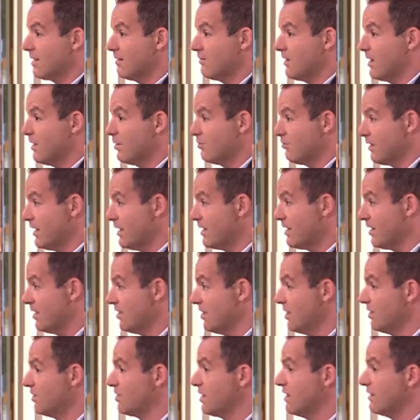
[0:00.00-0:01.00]
active
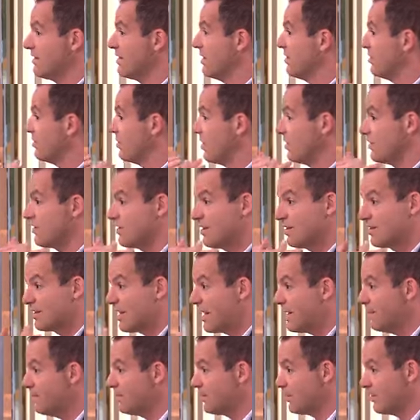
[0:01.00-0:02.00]
ingredient that does the
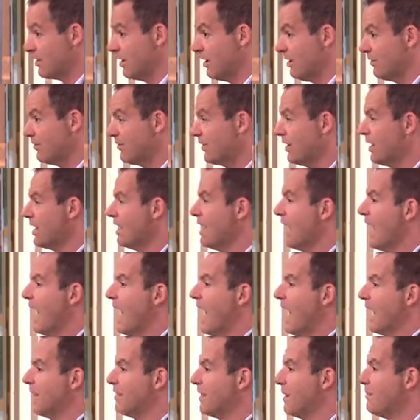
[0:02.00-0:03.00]
same stuff,
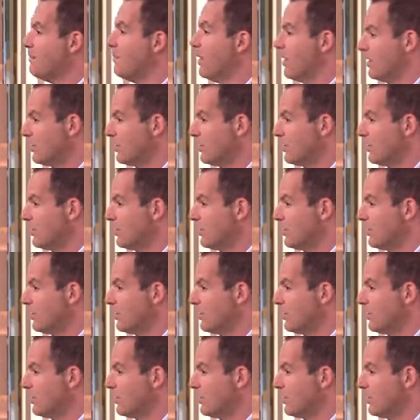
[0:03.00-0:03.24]
and they're